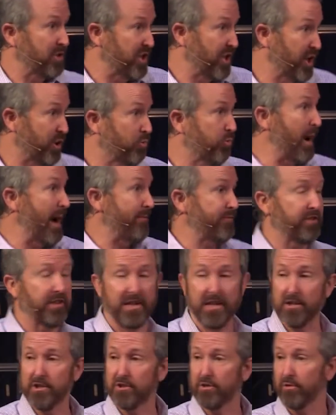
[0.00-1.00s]
She grafted
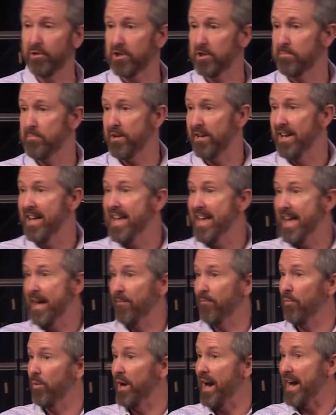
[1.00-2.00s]
in, so to speak.
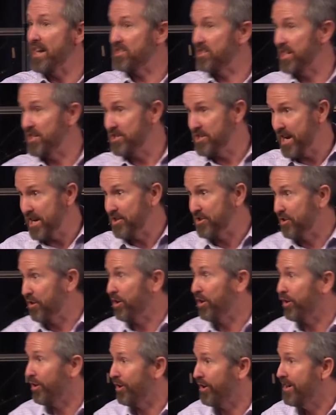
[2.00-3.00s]
And when I said yes to
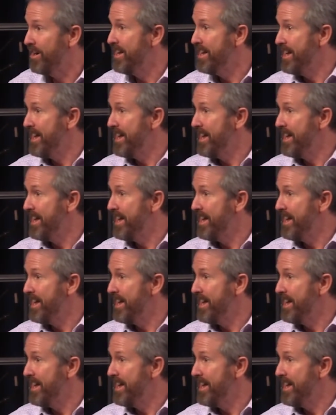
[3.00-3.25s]
her,